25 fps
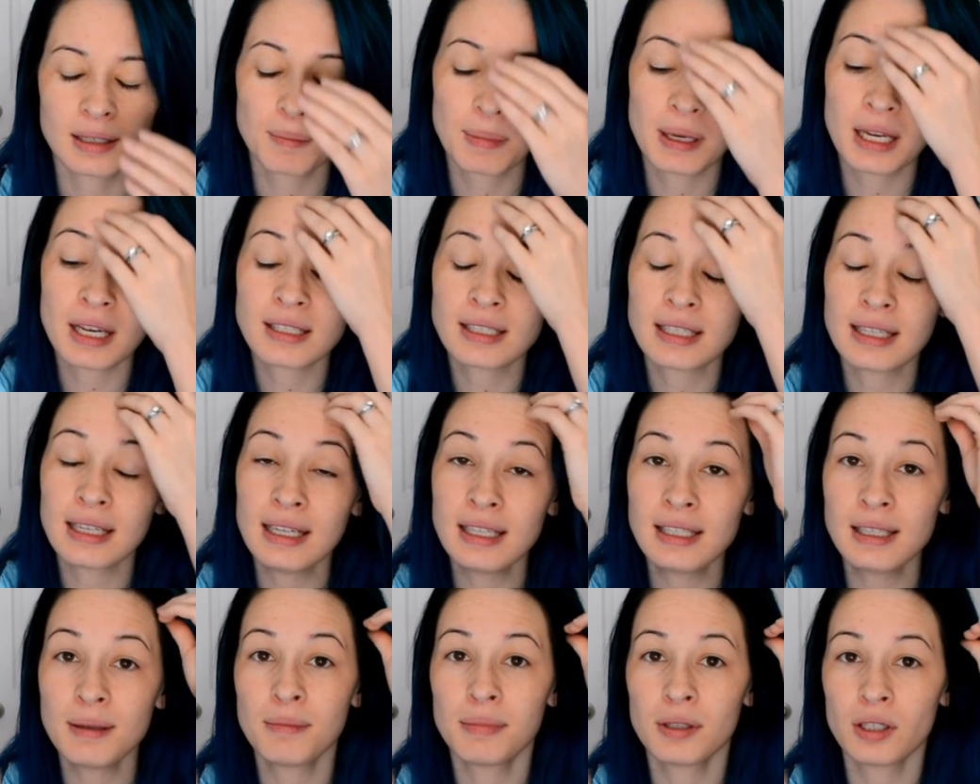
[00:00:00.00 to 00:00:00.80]
because it
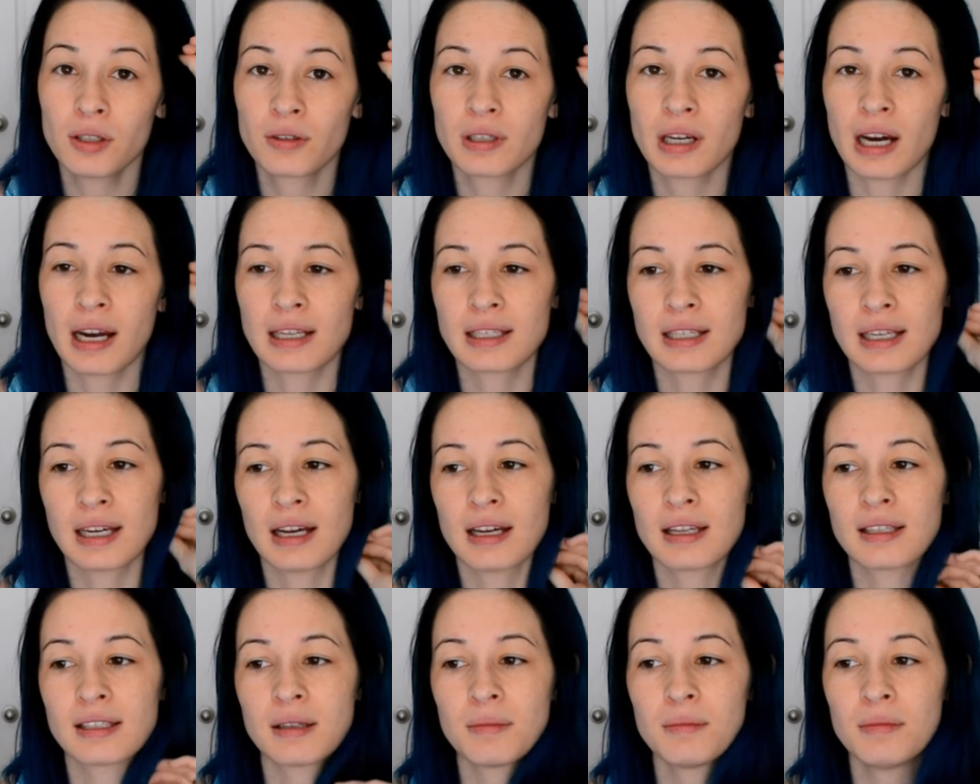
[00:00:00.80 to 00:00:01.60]
is a blue dye
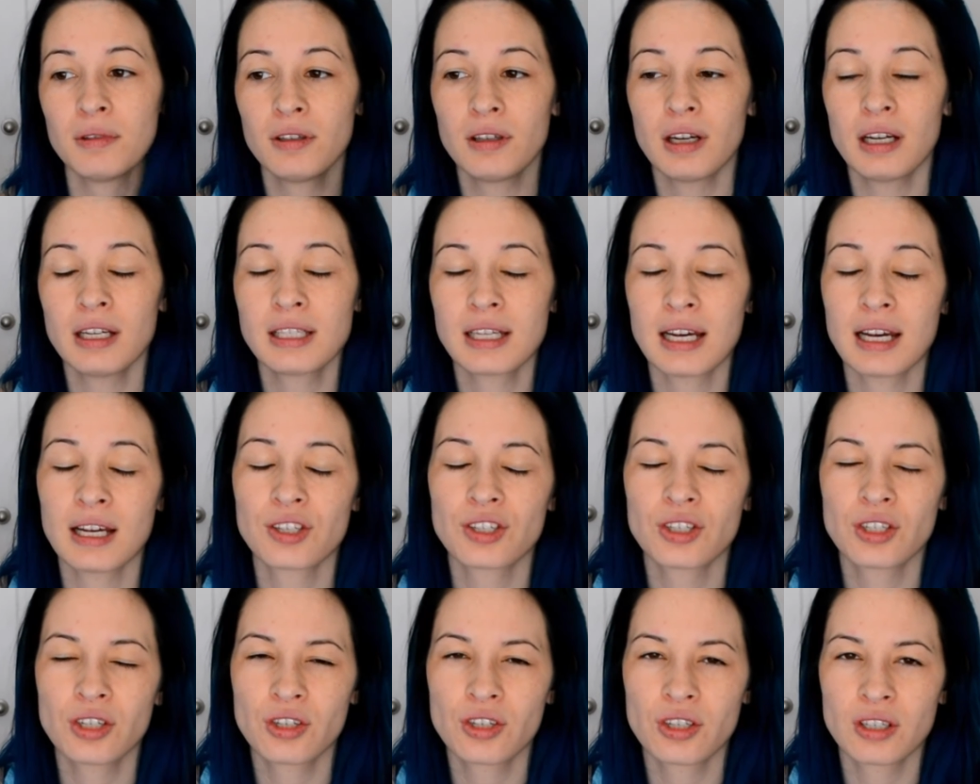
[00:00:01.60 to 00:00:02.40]
test and blue dye
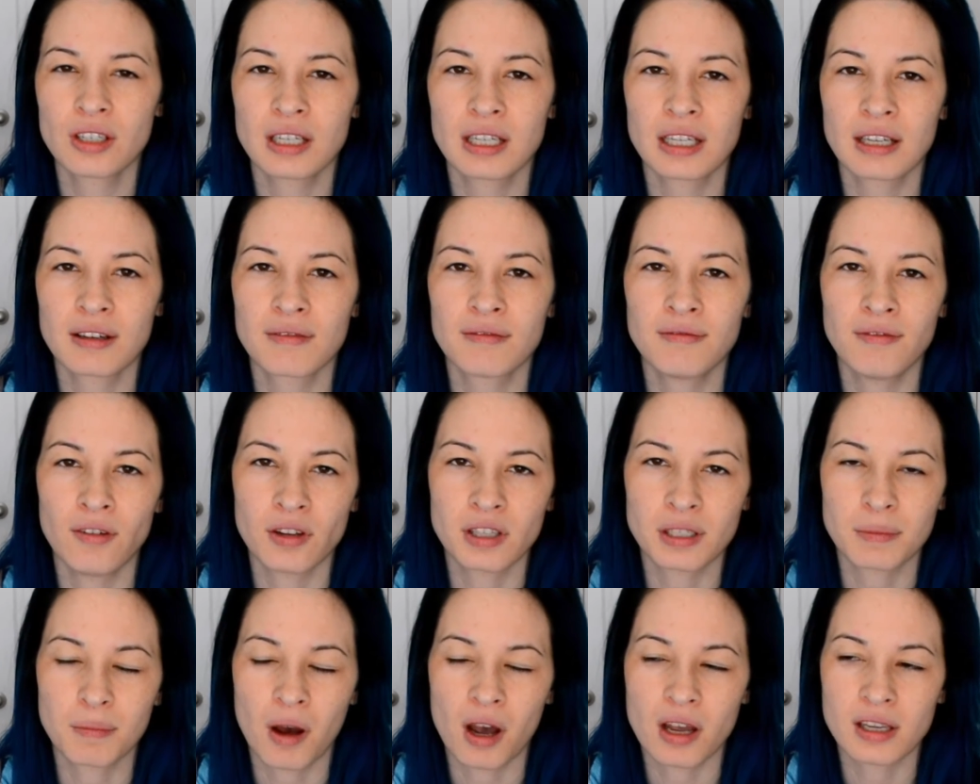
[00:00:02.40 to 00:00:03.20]
tests usually give
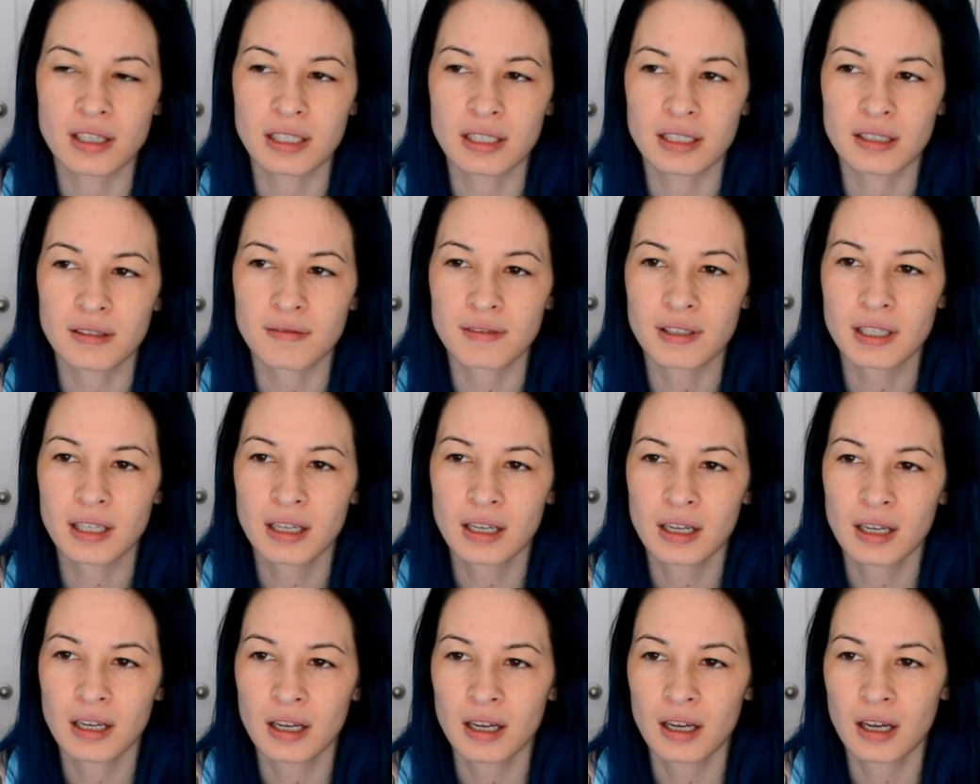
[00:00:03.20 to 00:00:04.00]
false positives.
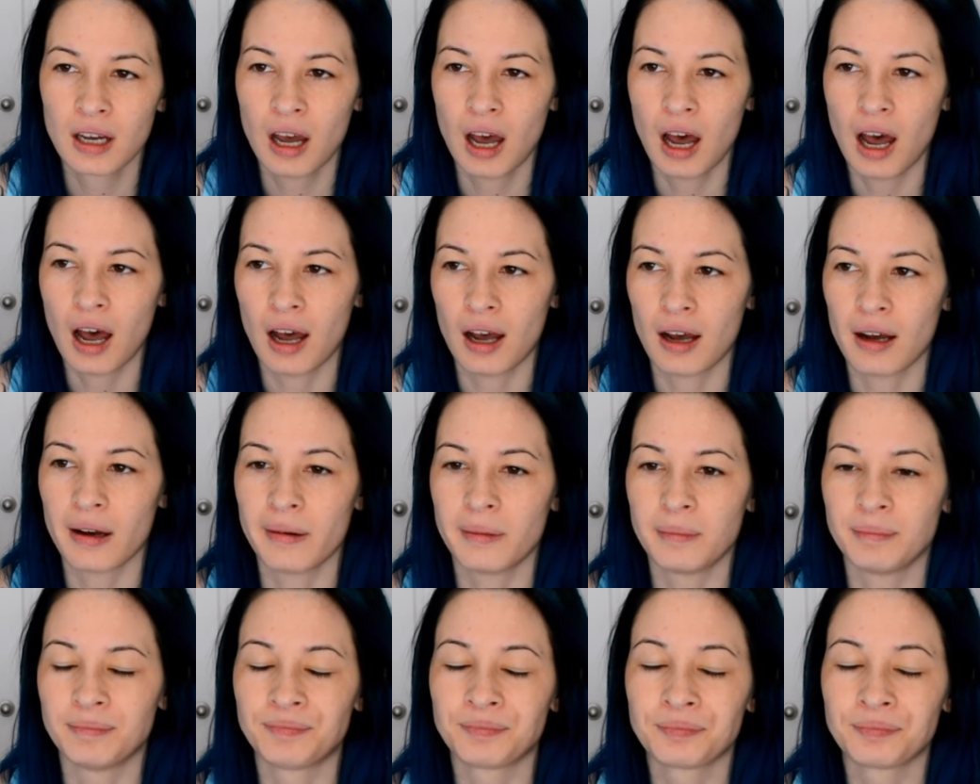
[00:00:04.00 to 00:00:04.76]
Um,